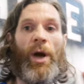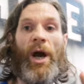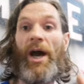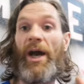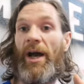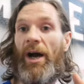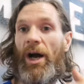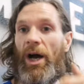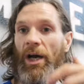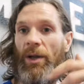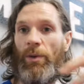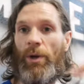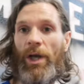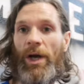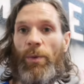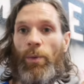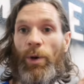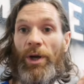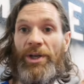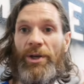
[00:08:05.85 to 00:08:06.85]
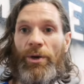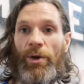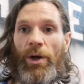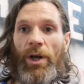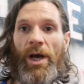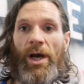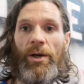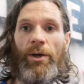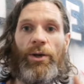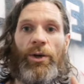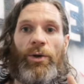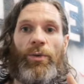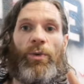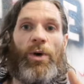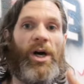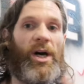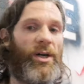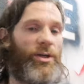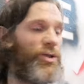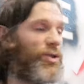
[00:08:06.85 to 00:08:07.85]
on one of your longer
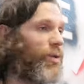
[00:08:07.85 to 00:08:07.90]
walks,